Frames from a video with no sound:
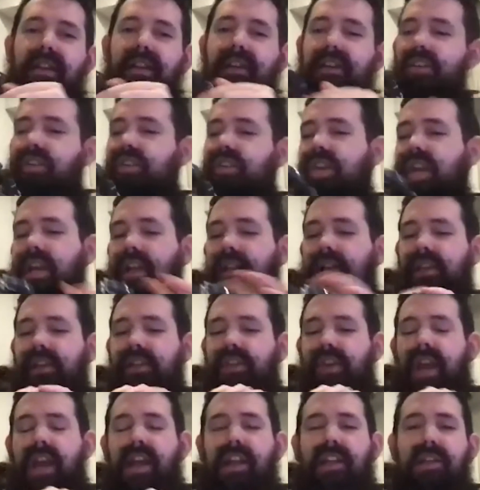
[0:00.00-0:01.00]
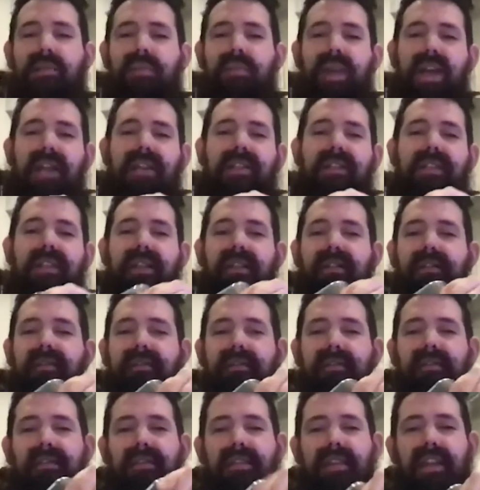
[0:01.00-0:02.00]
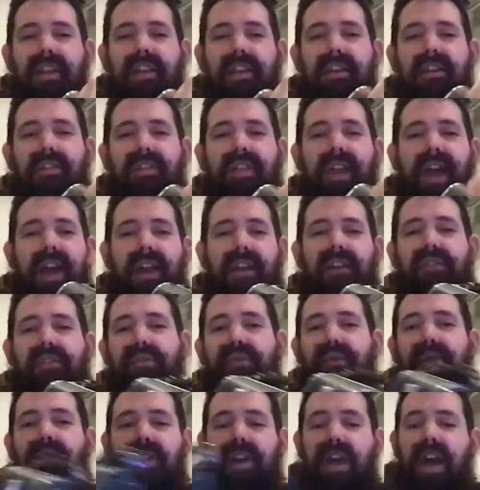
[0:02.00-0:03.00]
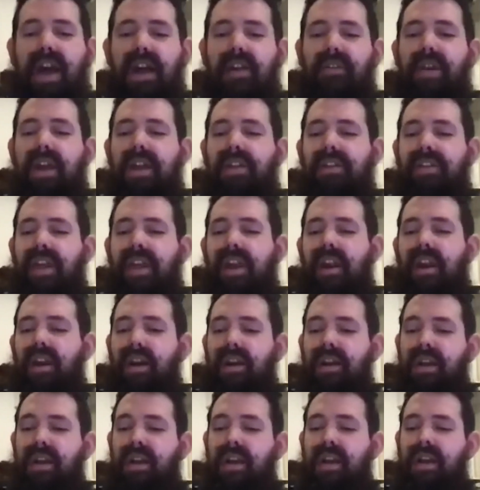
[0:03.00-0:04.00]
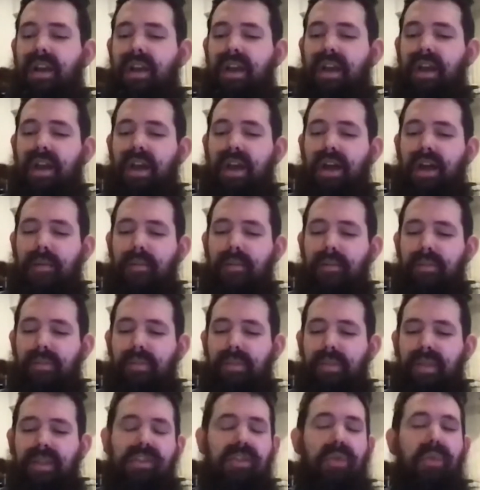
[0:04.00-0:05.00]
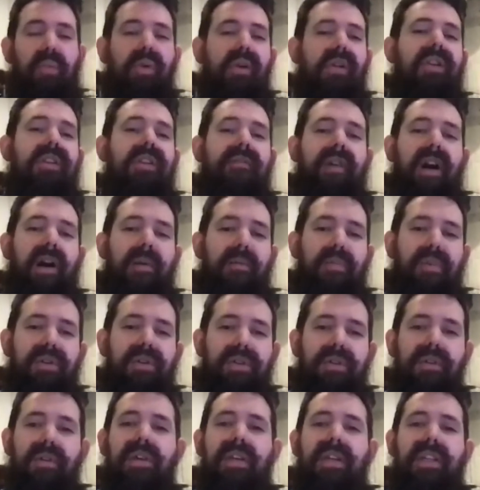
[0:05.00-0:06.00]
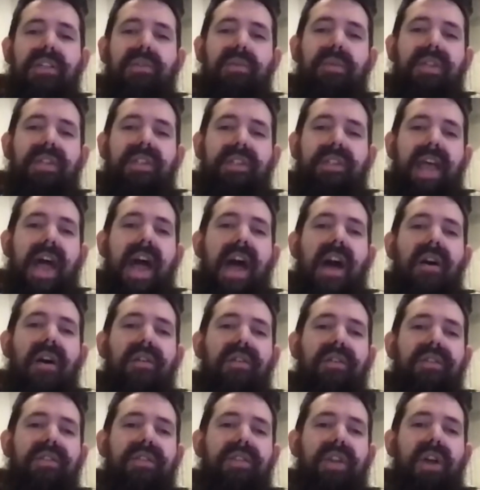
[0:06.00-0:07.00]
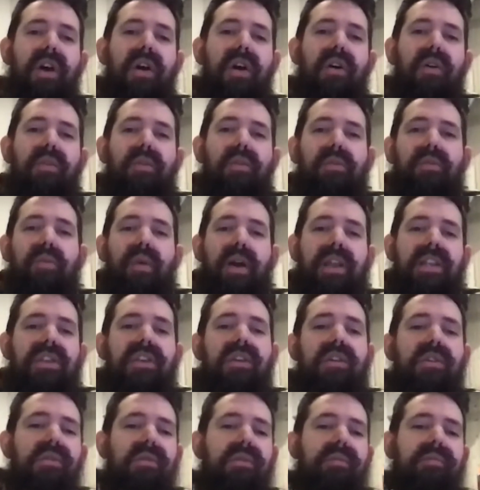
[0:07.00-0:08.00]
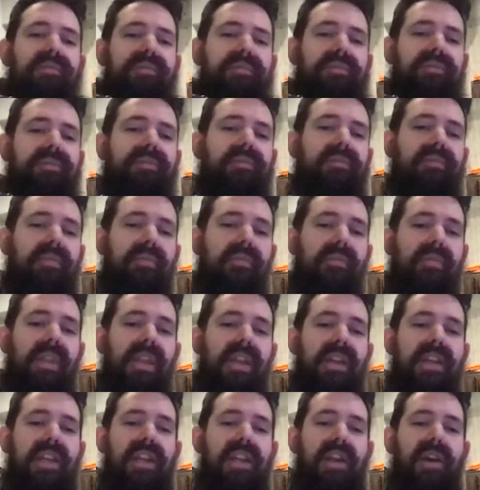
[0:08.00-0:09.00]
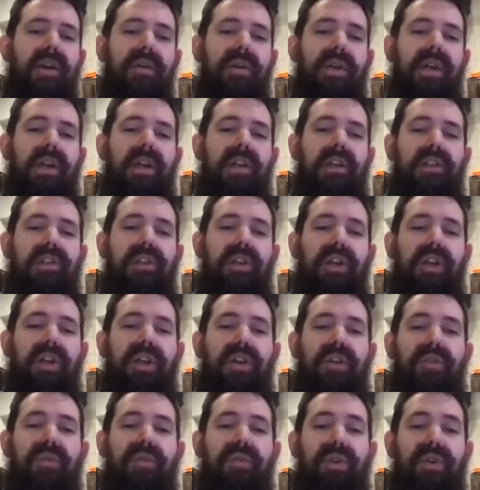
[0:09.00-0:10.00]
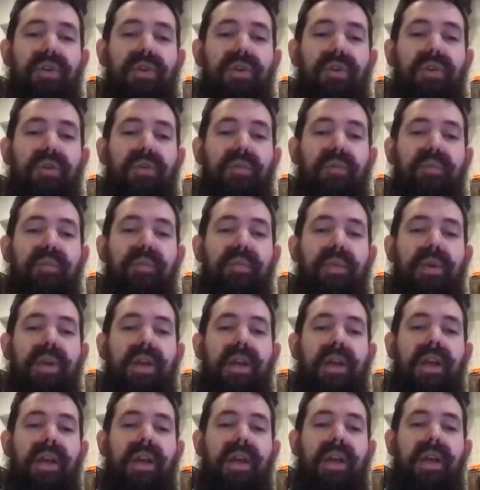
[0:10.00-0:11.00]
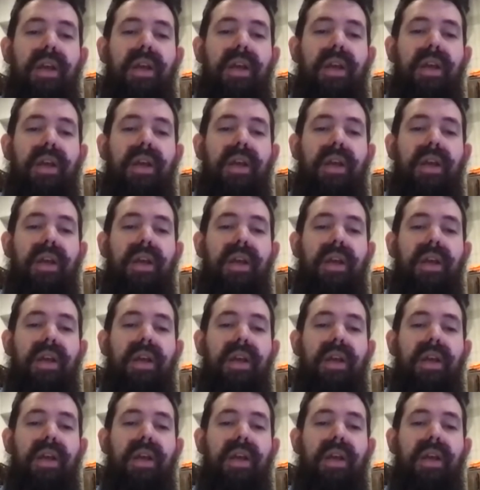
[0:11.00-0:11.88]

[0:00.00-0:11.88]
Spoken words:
jangly bits, and you know, that cool guy right there, there's a world of opportunities with sound. So when you know, look at a room that's kind of